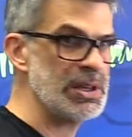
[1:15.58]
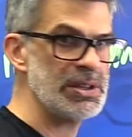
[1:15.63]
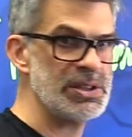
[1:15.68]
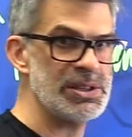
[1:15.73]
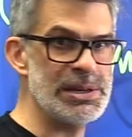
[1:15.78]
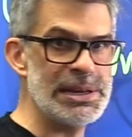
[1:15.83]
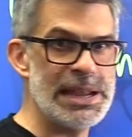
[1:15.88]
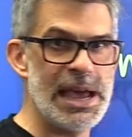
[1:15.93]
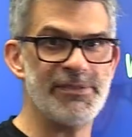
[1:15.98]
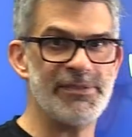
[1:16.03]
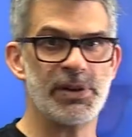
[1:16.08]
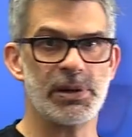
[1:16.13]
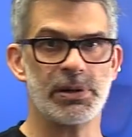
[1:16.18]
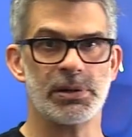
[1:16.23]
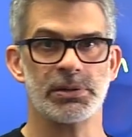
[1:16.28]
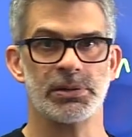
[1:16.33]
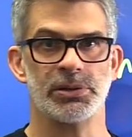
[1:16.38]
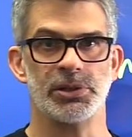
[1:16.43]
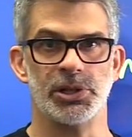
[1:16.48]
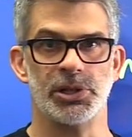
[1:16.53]

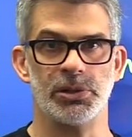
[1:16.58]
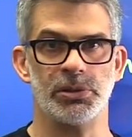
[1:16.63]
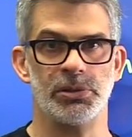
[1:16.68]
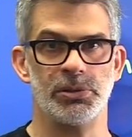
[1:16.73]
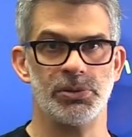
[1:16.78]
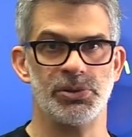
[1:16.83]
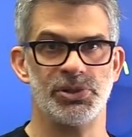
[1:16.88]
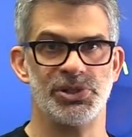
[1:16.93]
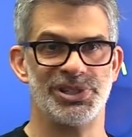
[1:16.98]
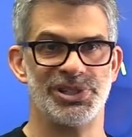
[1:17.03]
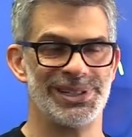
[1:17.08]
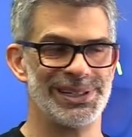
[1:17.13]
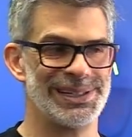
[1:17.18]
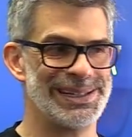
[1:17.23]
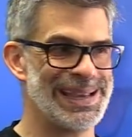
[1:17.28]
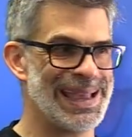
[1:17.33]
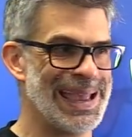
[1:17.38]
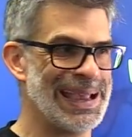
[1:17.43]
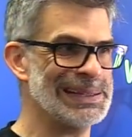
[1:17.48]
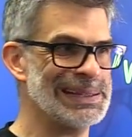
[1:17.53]
Never used
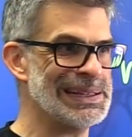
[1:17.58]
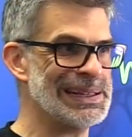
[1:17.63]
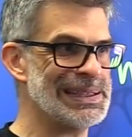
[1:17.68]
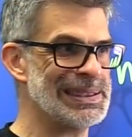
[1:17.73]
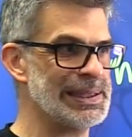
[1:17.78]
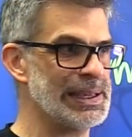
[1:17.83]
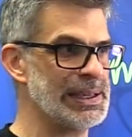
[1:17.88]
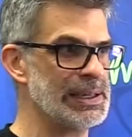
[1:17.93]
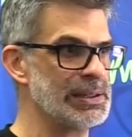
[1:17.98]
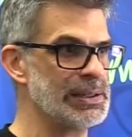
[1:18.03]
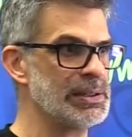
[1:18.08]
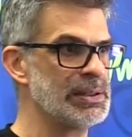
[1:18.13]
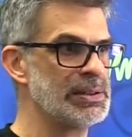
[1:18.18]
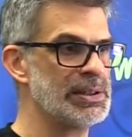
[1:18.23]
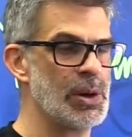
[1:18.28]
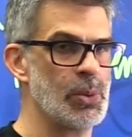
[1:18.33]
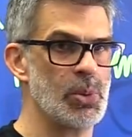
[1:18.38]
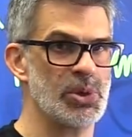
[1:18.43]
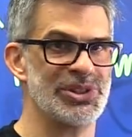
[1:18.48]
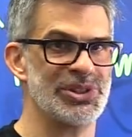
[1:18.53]
anything
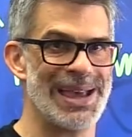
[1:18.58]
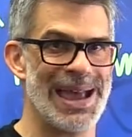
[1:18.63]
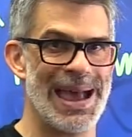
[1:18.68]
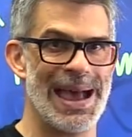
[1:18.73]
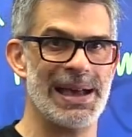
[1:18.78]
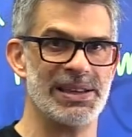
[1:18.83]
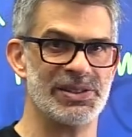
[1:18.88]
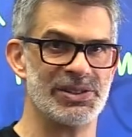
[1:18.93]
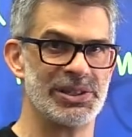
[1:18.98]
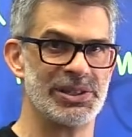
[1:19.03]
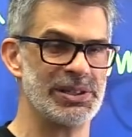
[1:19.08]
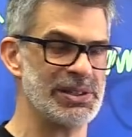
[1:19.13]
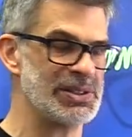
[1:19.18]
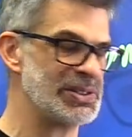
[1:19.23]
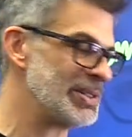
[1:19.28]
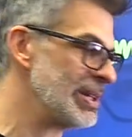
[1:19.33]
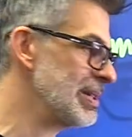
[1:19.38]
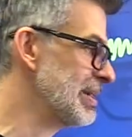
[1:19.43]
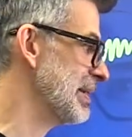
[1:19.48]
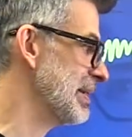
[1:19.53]
that was as
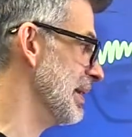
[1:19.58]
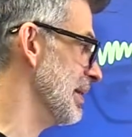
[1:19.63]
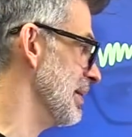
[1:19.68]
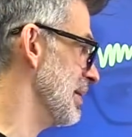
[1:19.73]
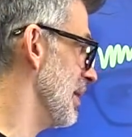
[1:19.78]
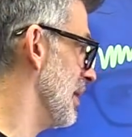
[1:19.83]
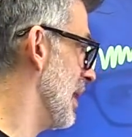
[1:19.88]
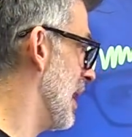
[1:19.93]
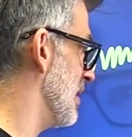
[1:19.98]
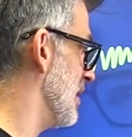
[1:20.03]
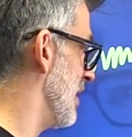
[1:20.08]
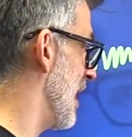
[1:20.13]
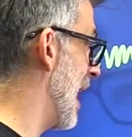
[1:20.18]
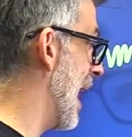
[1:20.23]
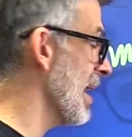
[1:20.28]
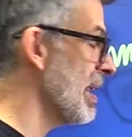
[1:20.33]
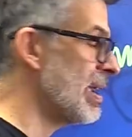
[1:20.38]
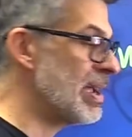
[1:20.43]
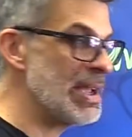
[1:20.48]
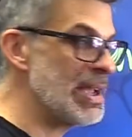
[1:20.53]
consistent as
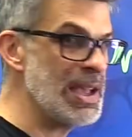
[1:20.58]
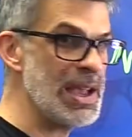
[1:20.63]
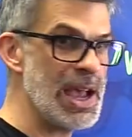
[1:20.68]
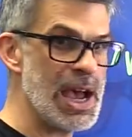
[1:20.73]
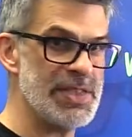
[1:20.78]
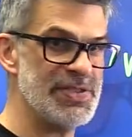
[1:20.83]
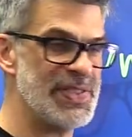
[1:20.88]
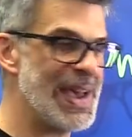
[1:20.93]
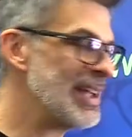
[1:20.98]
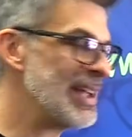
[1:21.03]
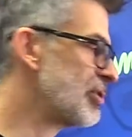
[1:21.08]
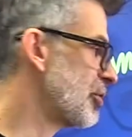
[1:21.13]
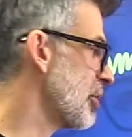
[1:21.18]
that. And that